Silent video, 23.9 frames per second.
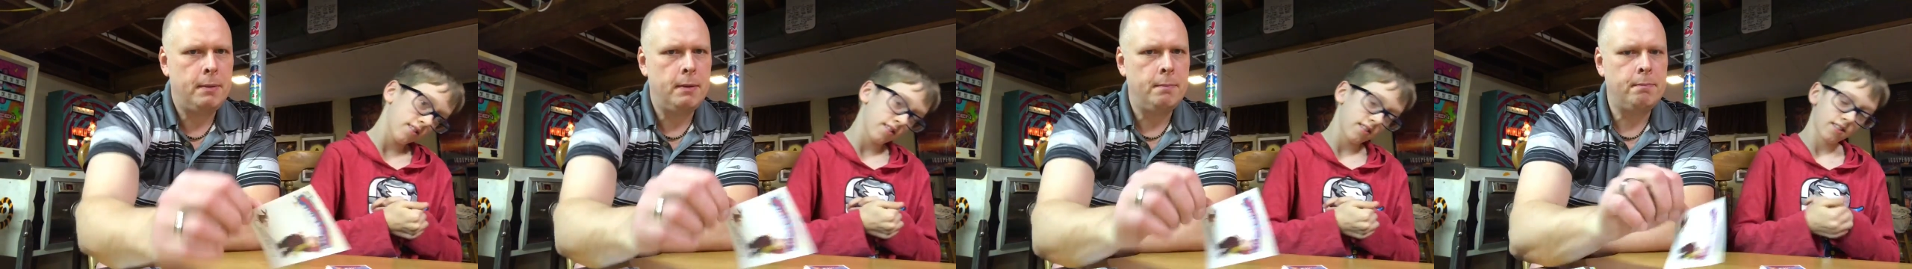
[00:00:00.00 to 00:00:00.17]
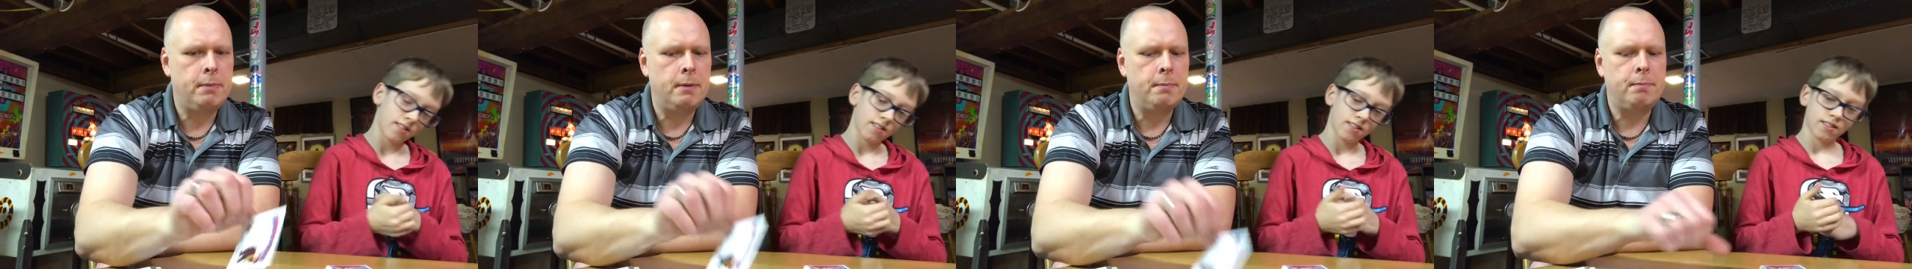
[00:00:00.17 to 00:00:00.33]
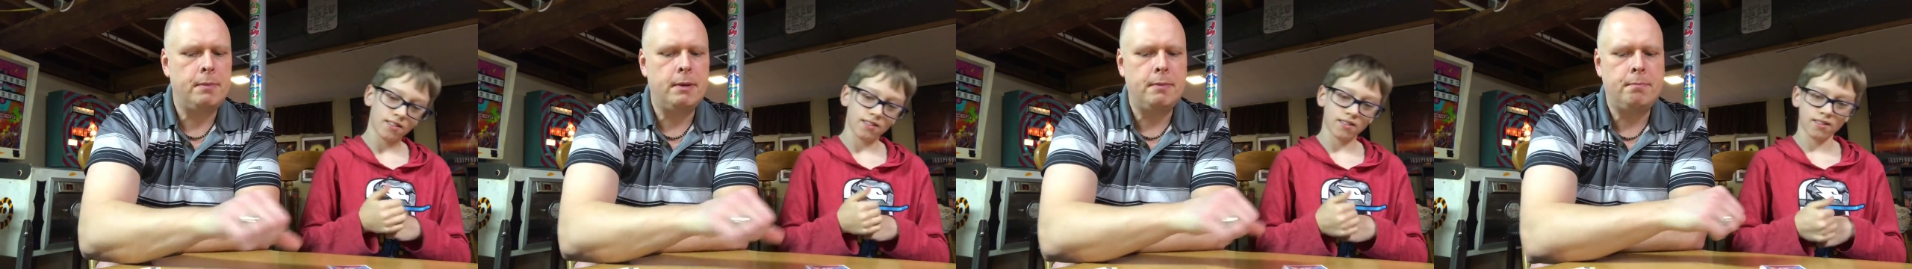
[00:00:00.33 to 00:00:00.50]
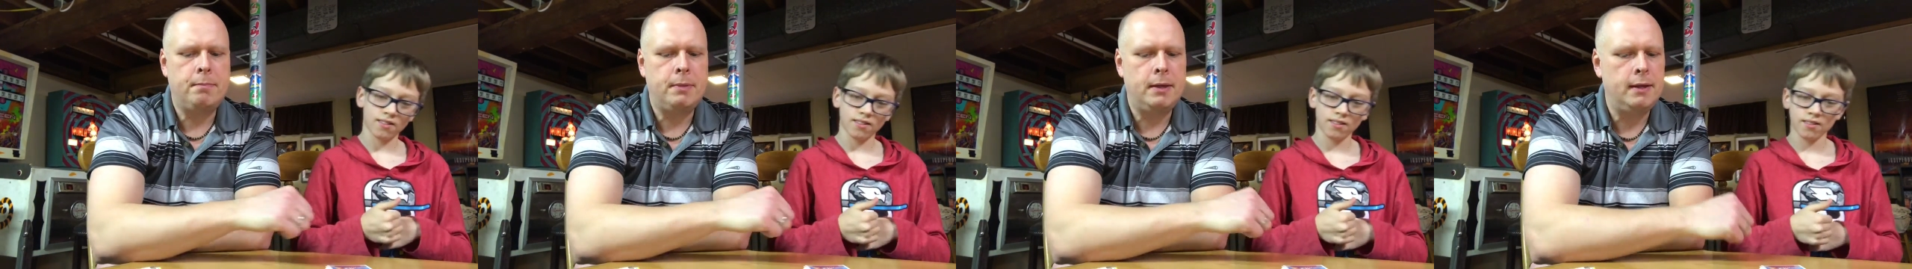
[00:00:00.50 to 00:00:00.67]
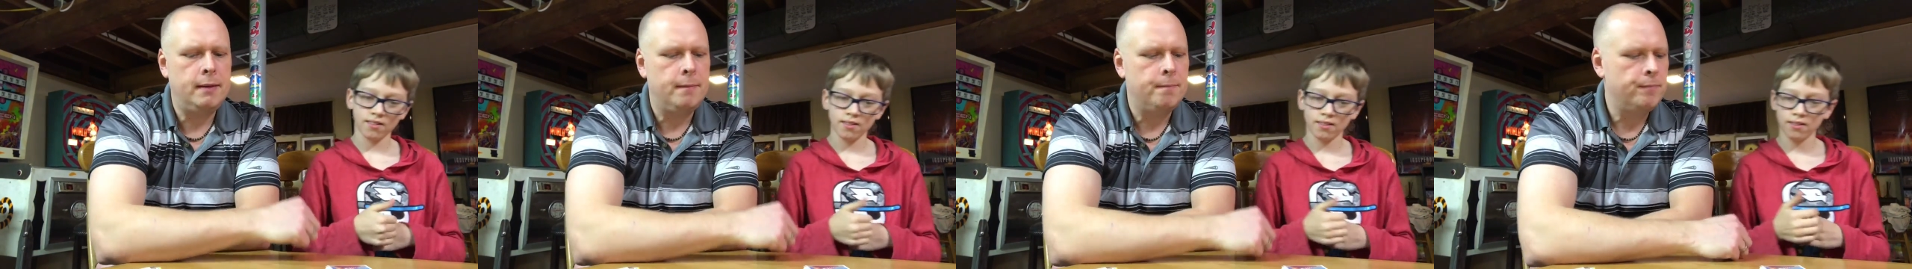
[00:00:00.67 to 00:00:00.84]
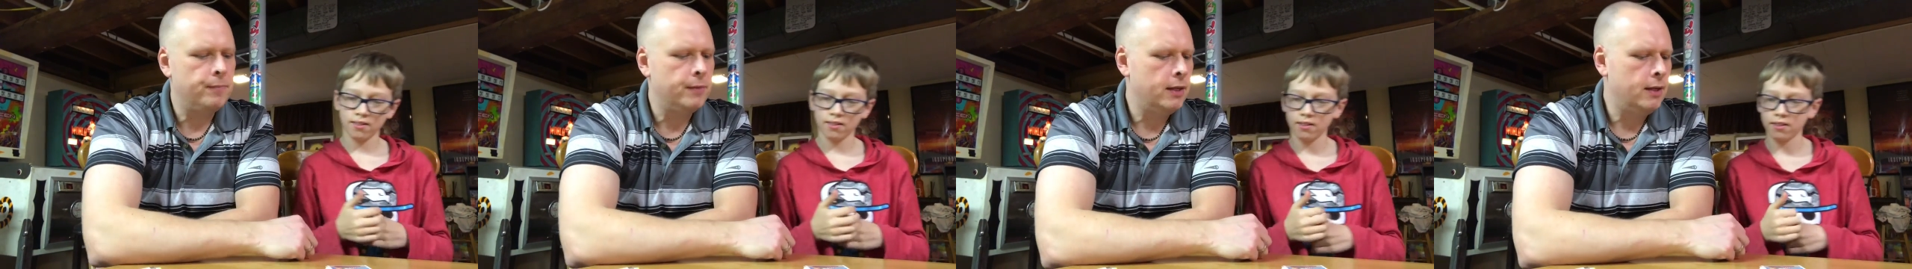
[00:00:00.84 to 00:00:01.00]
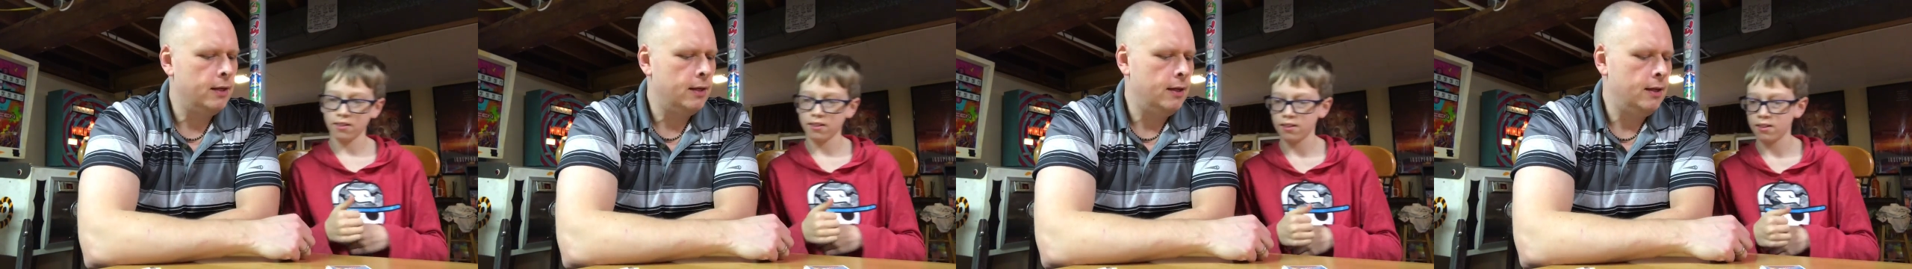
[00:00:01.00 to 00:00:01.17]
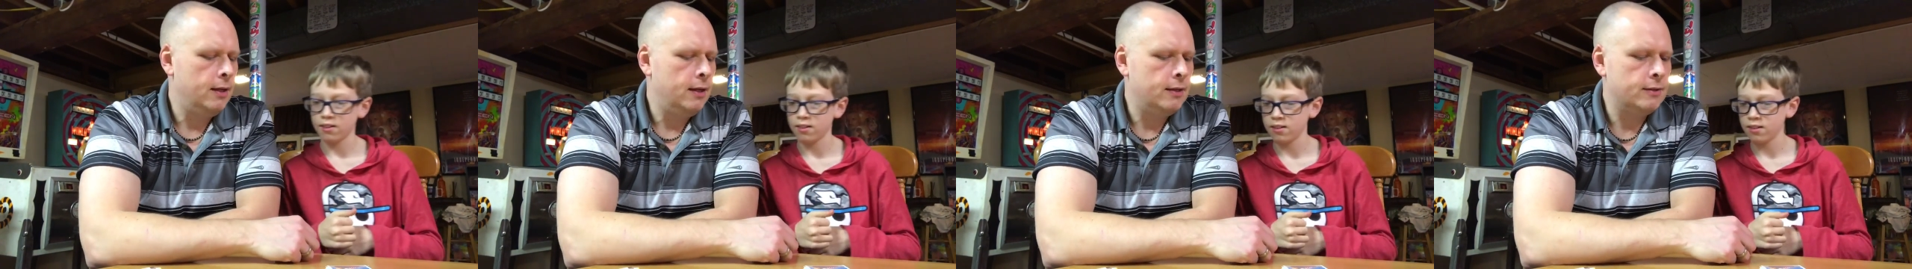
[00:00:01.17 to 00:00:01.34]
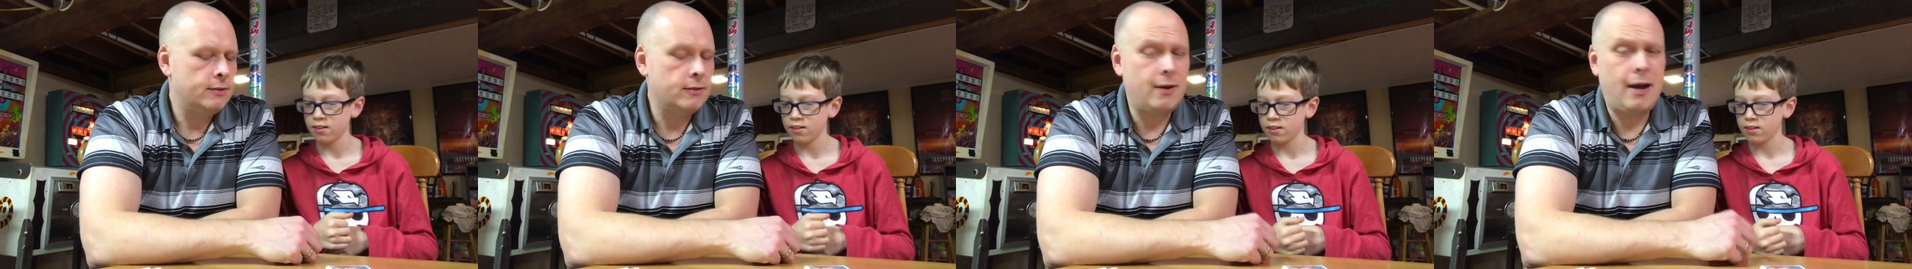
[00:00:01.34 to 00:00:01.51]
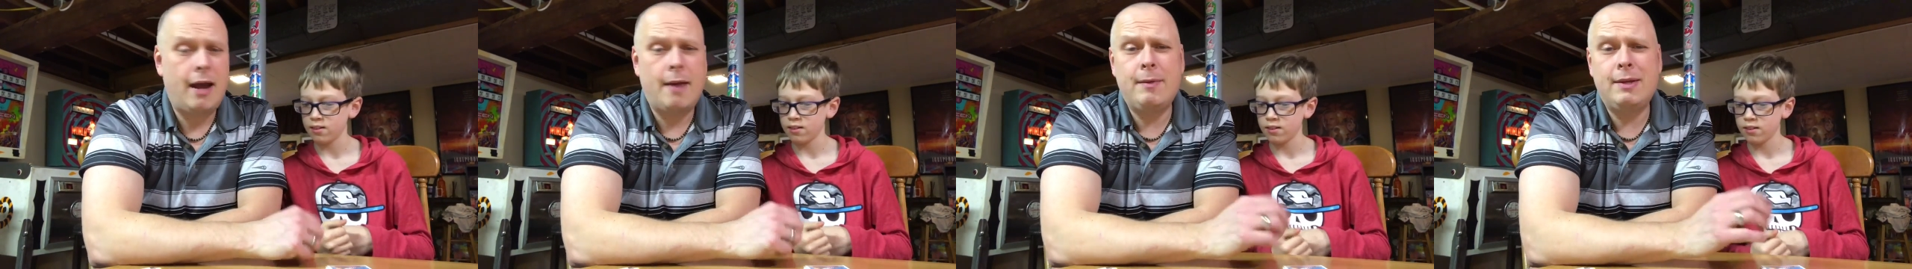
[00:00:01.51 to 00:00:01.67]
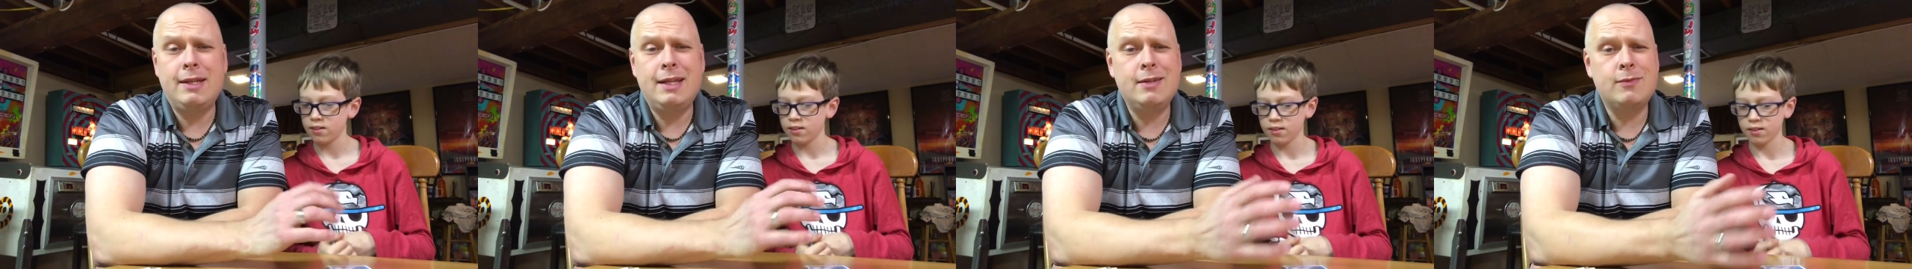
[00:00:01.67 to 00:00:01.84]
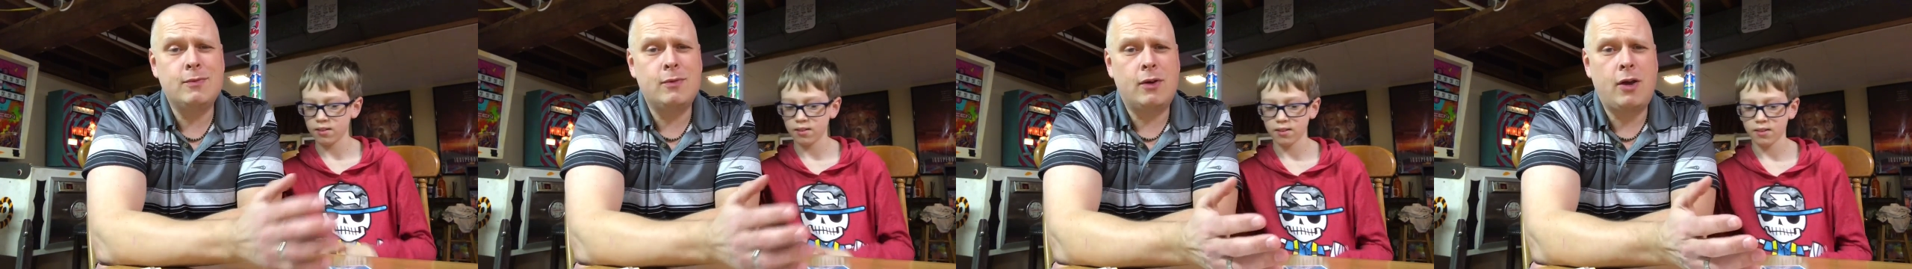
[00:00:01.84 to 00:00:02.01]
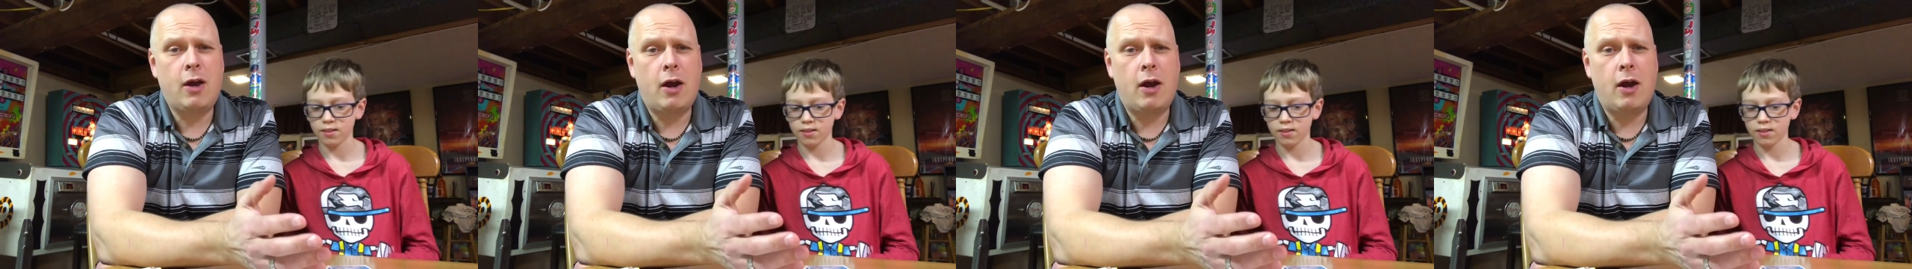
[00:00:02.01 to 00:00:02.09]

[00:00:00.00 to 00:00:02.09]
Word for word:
Speaker 1: peep, peep, peep, peep. So, I mean, these were